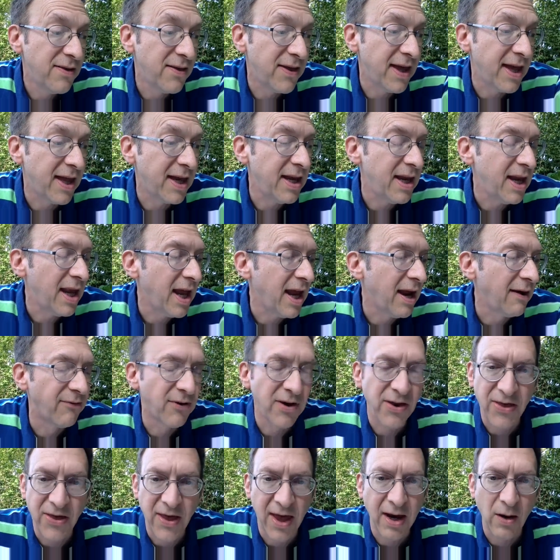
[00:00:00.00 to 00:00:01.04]
Then
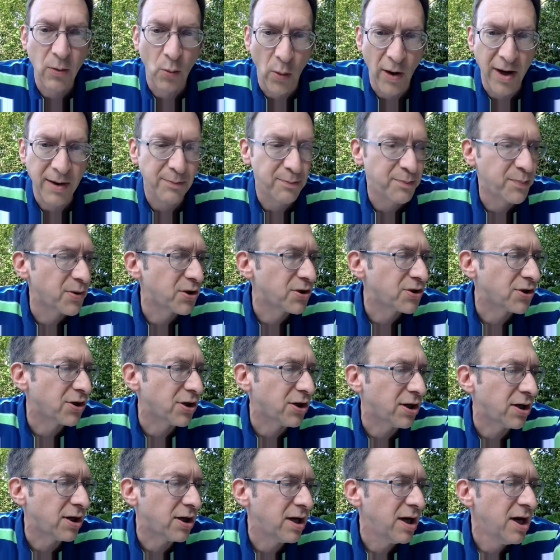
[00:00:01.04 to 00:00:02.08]
everything went
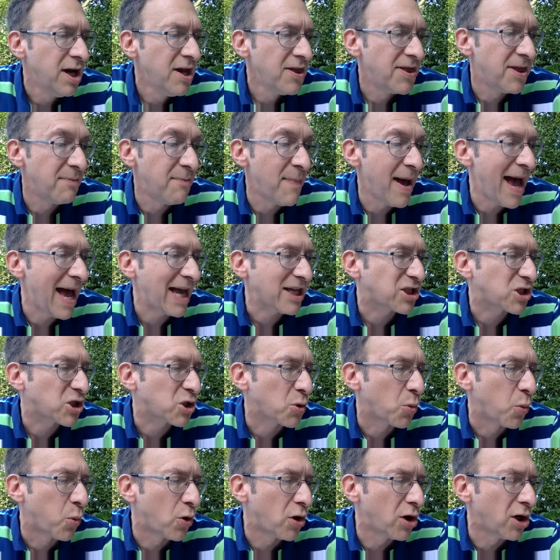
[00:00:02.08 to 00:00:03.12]
berserk. The
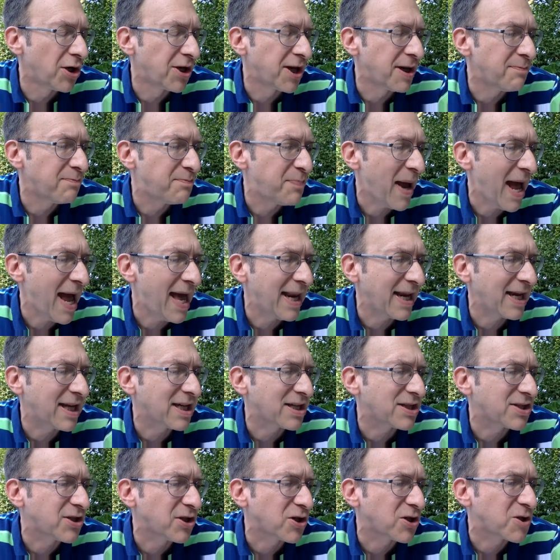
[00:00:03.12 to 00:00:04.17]
masks whirled in panic
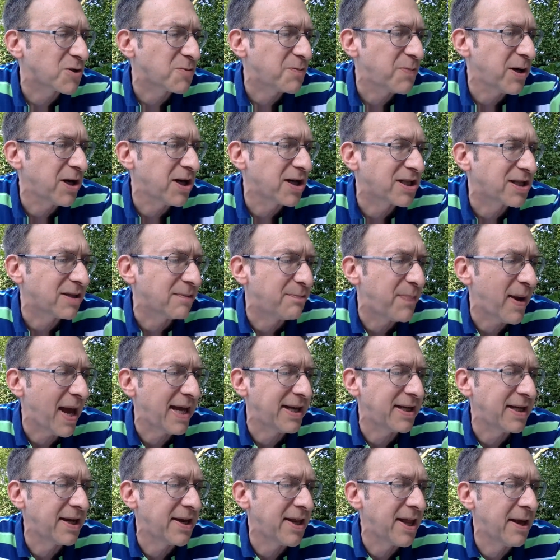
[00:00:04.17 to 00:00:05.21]
as their spirits
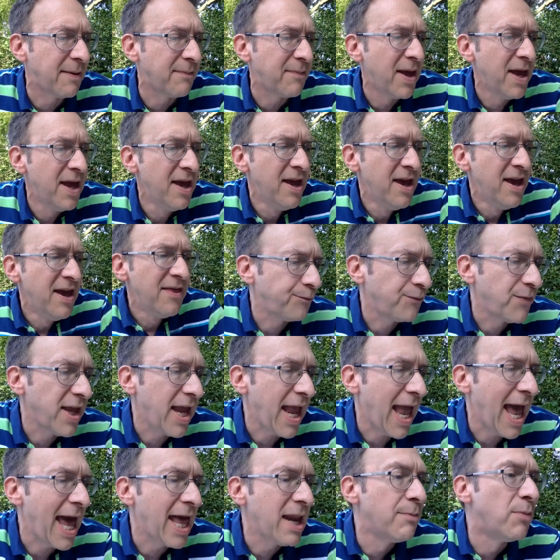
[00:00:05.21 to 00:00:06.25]
abandoned them.
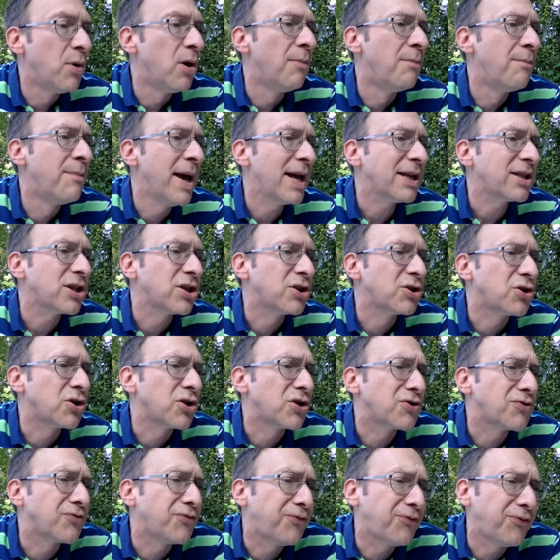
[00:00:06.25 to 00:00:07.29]
The animal
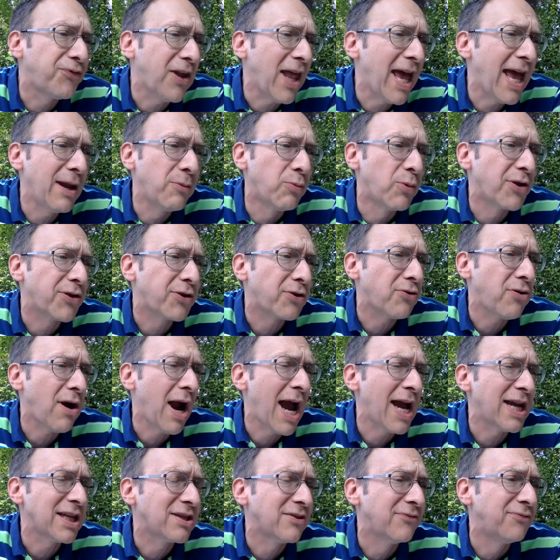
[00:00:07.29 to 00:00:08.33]
messengers fled with
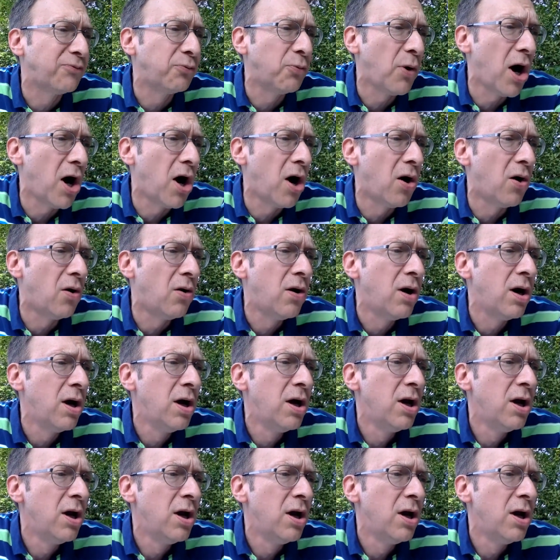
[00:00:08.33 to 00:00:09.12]
cries of woe.